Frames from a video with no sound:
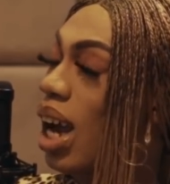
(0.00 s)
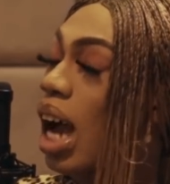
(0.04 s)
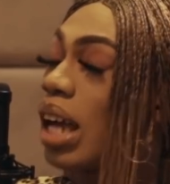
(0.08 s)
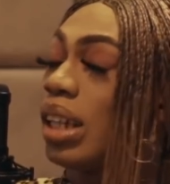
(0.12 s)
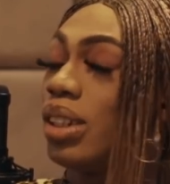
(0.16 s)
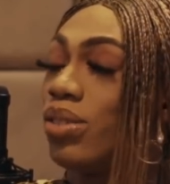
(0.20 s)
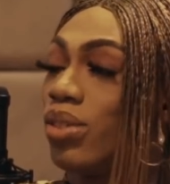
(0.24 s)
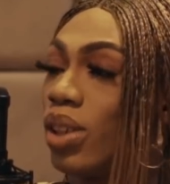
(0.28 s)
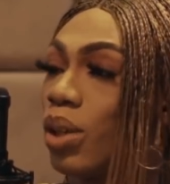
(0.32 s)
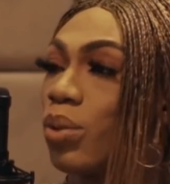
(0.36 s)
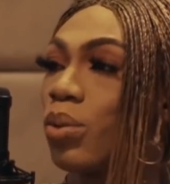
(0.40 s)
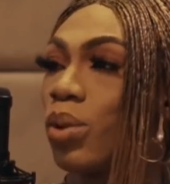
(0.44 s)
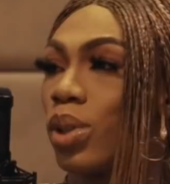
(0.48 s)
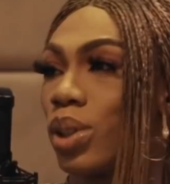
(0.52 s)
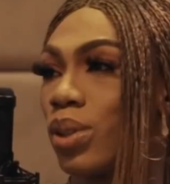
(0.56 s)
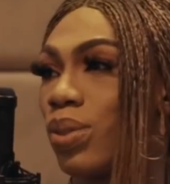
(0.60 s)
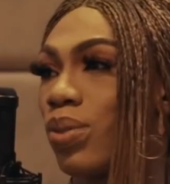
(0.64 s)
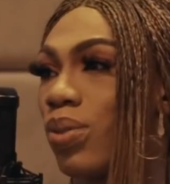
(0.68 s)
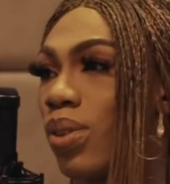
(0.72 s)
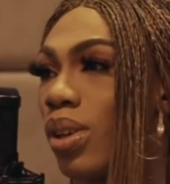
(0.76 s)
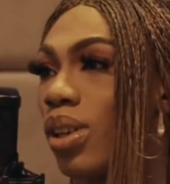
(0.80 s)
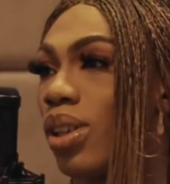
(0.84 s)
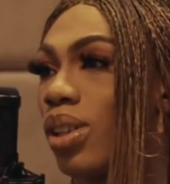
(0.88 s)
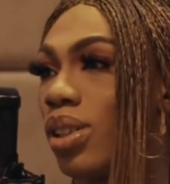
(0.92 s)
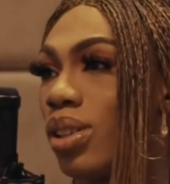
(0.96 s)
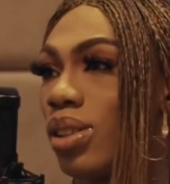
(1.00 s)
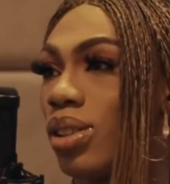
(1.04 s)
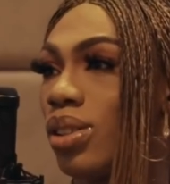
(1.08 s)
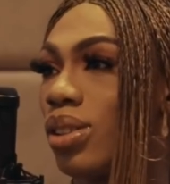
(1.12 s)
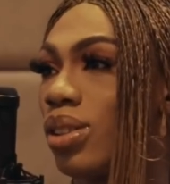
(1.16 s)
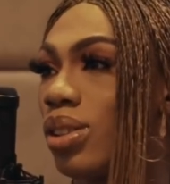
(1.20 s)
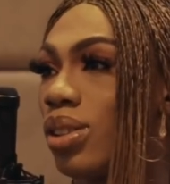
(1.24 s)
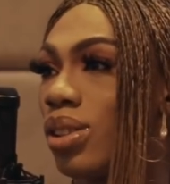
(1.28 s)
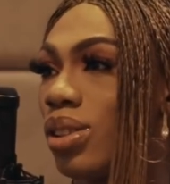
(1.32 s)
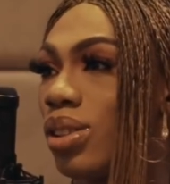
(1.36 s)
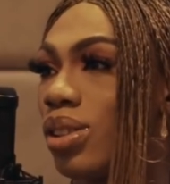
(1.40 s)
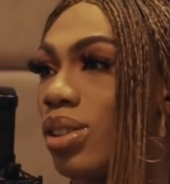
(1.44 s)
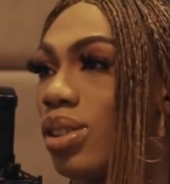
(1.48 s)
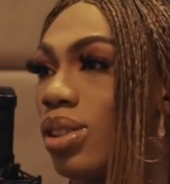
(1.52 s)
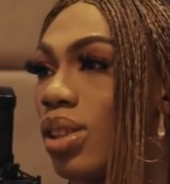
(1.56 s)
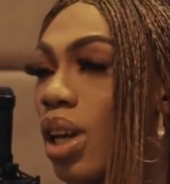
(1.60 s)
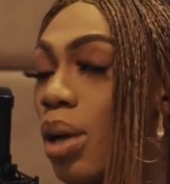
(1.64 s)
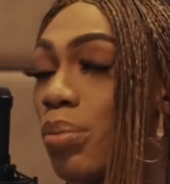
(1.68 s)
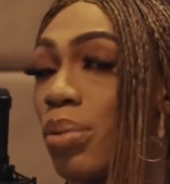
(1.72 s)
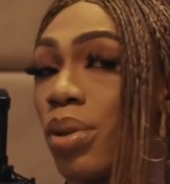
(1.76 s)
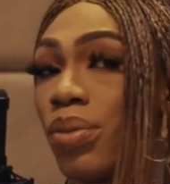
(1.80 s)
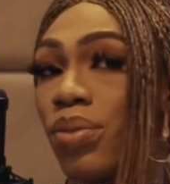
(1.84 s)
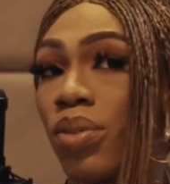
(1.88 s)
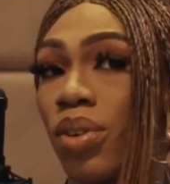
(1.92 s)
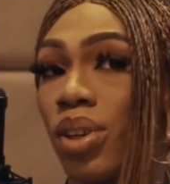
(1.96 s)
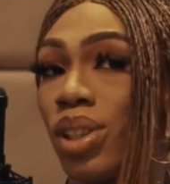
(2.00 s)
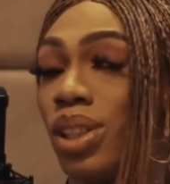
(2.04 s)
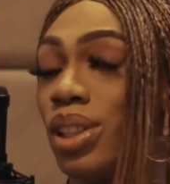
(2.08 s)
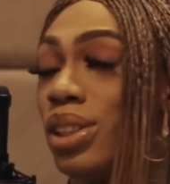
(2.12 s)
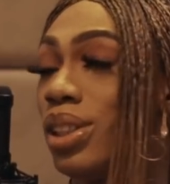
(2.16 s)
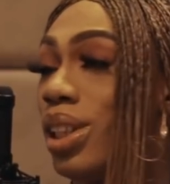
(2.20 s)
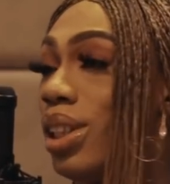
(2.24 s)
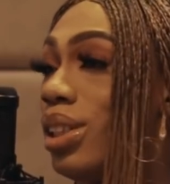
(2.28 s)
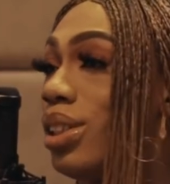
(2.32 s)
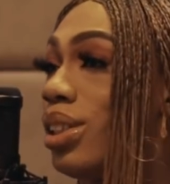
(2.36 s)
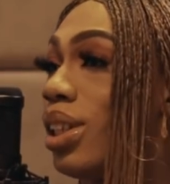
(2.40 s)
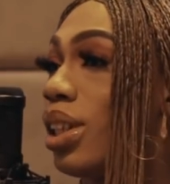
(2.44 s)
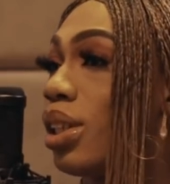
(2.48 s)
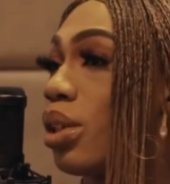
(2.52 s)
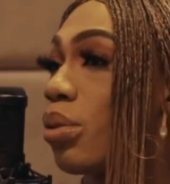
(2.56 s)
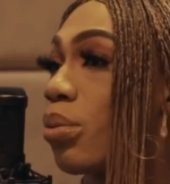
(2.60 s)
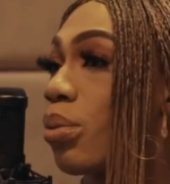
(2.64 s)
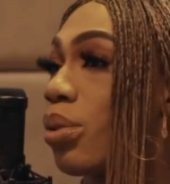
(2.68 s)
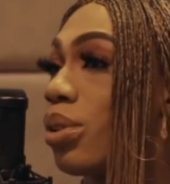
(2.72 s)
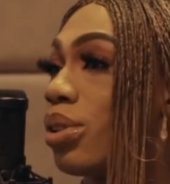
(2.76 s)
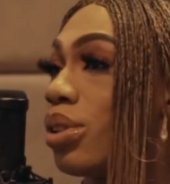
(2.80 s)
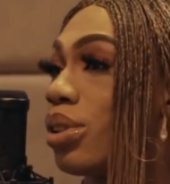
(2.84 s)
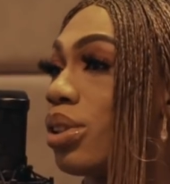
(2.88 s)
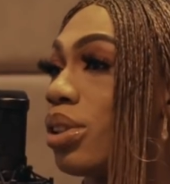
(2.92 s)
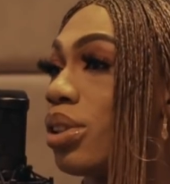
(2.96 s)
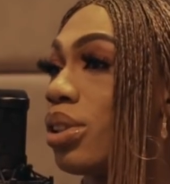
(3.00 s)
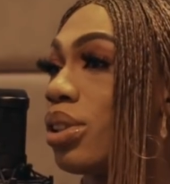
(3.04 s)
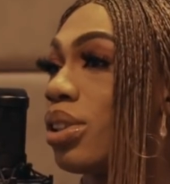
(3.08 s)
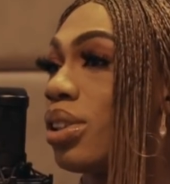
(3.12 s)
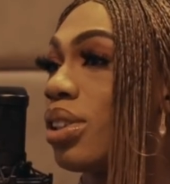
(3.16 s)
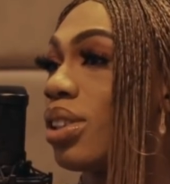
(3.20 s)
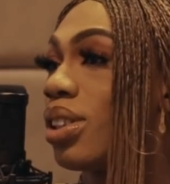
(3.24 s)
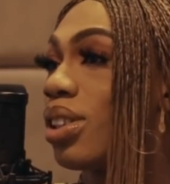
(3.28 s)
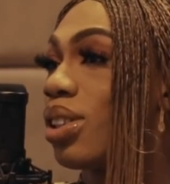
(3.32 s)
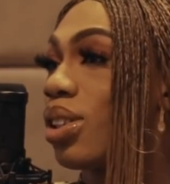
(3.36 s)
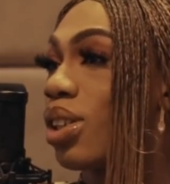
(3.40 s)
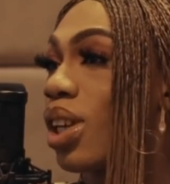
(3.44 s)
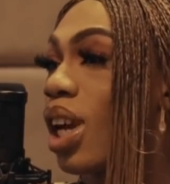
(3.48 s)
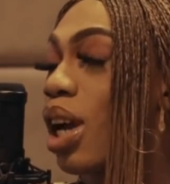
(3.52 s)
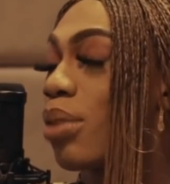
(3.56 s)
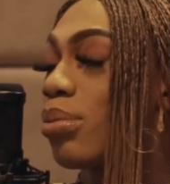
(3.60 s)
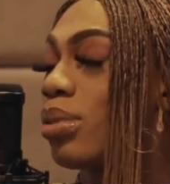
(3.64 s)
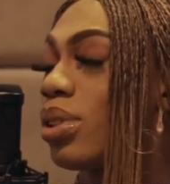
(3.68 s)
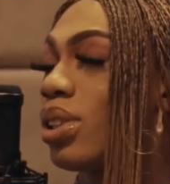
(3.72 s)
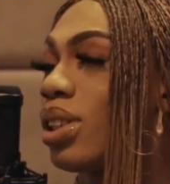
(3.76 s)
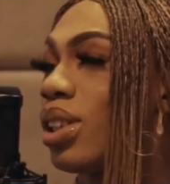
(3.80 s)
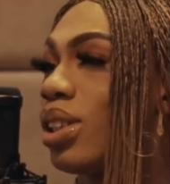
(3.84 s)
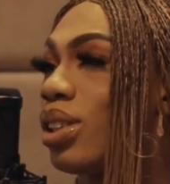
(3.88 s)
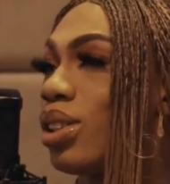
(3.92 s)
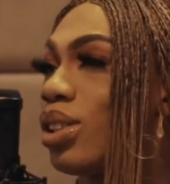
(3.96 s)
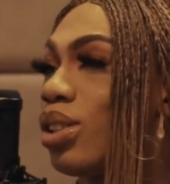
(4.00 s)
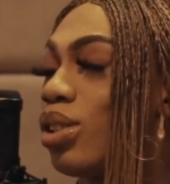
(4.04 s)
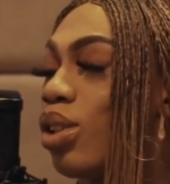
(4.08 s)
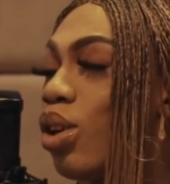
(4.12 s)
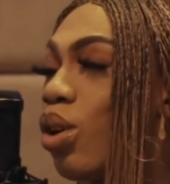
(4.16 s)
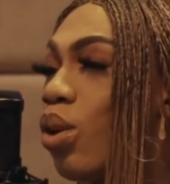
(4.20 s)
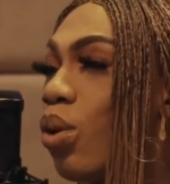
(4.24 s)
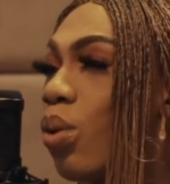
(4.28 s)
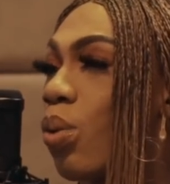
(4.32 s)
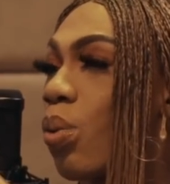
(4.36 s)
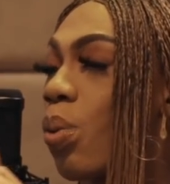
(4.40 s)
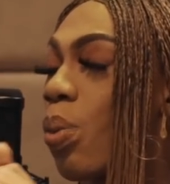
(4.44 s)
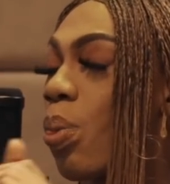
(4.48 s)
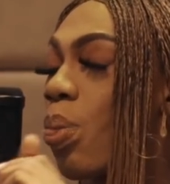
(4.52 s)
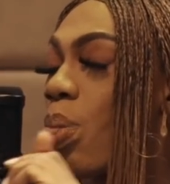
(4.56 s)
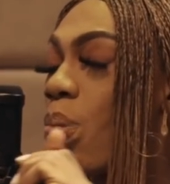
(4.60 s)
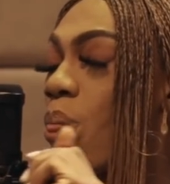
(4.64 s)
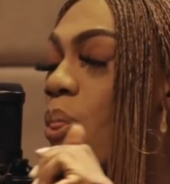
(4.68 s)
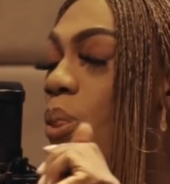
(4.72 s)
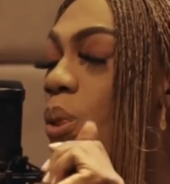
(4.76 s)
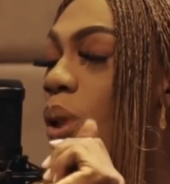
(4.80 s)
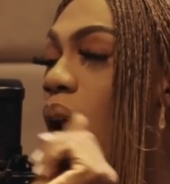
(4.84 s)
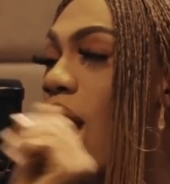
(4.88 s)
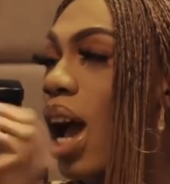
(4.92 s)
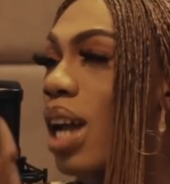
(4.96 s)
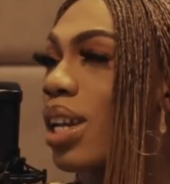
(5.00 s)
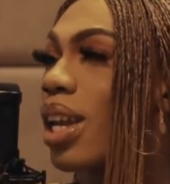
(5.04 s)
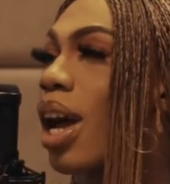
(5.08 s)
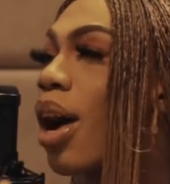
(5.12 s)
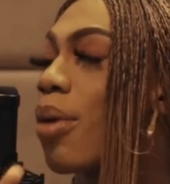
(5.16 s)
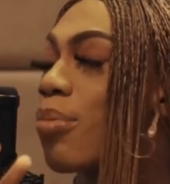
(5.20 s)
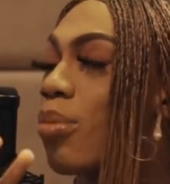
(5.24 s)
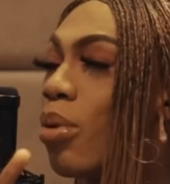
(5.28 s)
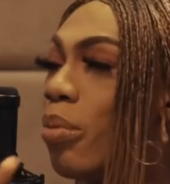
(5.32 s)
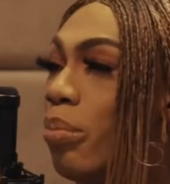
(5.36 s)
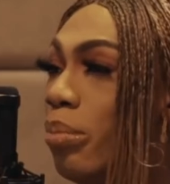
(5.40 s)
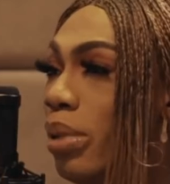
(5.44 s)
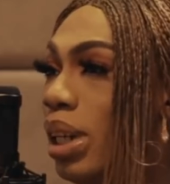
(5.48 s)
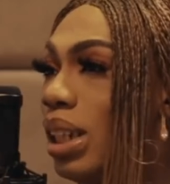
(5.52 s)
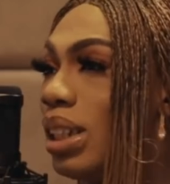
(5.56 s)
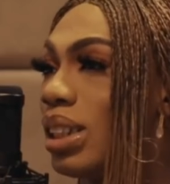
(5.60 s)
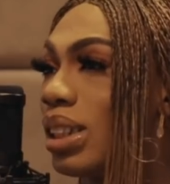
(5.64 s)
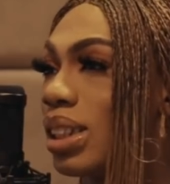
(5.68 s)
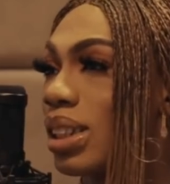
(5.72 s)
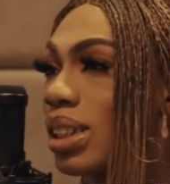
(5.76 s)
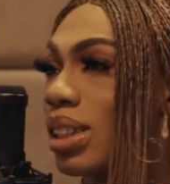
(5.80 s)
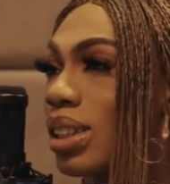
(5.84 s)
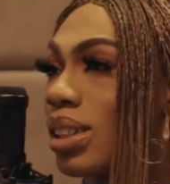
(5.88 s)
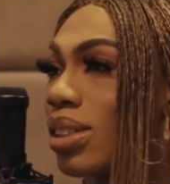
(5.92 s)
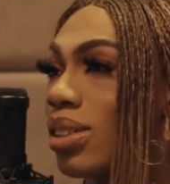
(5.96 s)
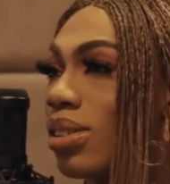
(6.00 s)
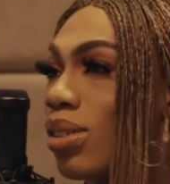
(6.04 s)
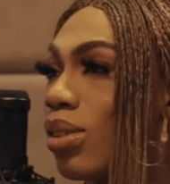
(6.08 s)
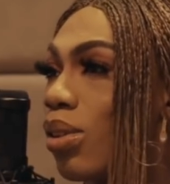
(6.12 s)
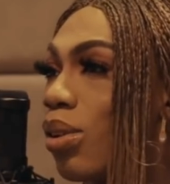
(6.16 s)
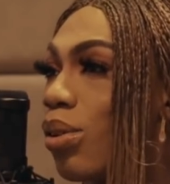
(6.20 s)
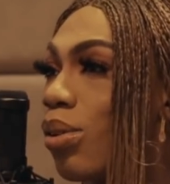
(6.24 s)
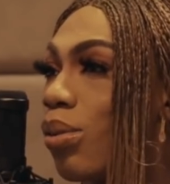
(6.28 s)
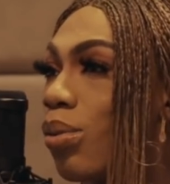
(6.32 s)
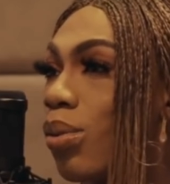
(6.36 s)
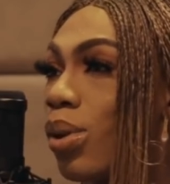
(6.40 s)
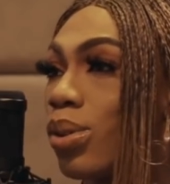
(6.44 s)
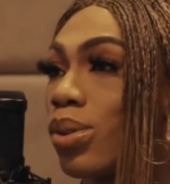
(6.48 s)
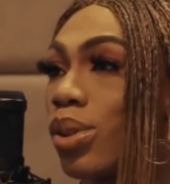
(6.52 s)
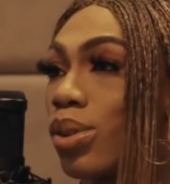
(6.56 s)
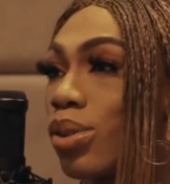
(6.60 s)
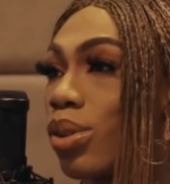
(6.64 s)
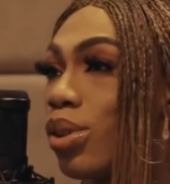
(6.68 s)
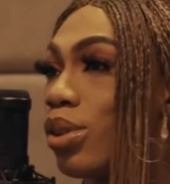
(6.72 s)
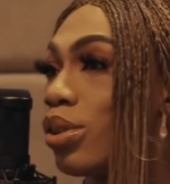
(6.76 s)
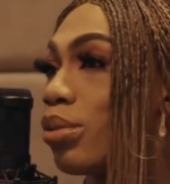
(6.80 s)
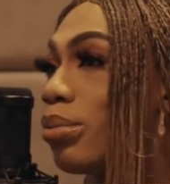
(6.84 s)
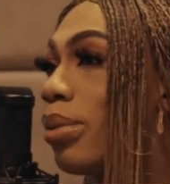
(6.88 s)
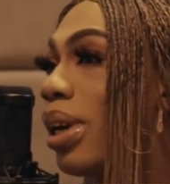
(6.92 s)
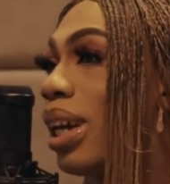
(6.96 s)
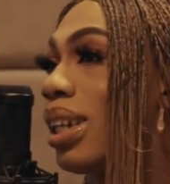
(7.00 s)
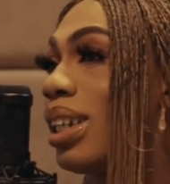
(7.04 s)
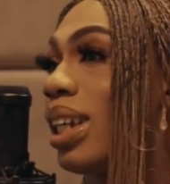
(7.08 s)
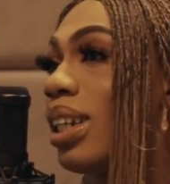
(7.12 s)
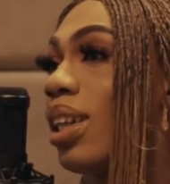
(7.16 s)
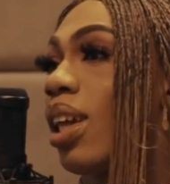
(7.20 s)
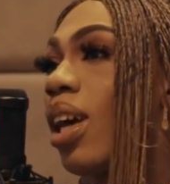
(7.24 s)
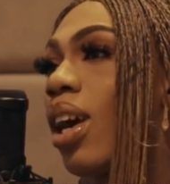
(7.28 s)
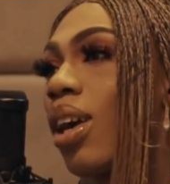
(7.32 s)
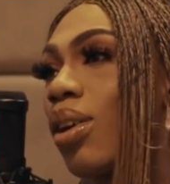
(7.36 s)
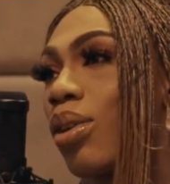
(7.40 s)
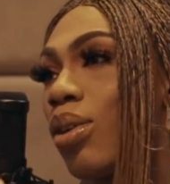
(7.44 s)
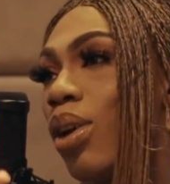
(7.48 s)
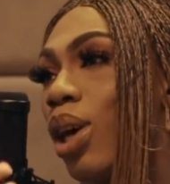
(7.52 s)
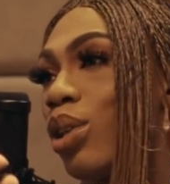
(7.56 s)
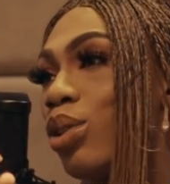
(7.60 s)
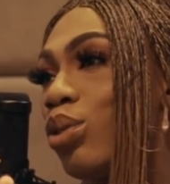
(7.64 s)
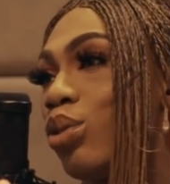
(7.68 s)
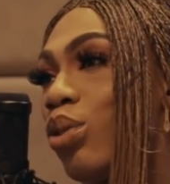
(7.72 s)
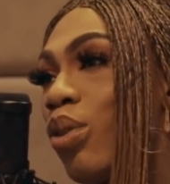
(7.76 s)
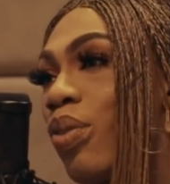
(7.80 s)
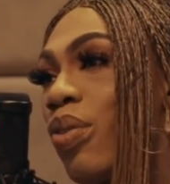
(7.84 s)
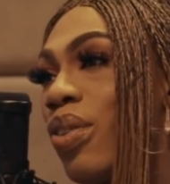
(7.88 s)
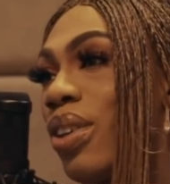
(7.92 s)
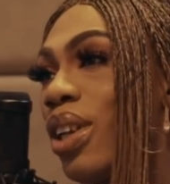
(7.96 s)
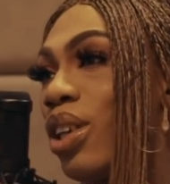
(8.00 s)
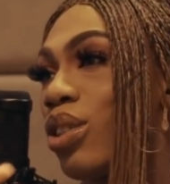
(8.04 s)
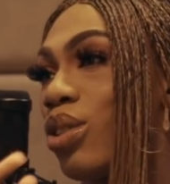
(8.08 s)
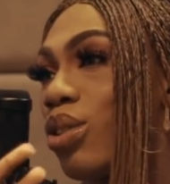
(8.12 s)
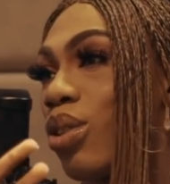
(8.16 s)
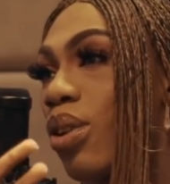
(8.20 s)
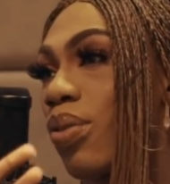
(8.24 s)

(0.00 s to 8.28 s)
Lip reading: And the ring was falling. I'd be falling than anyone. You get what I'm saying? So at that moment, what was going to my head that, oh God, I should not fall.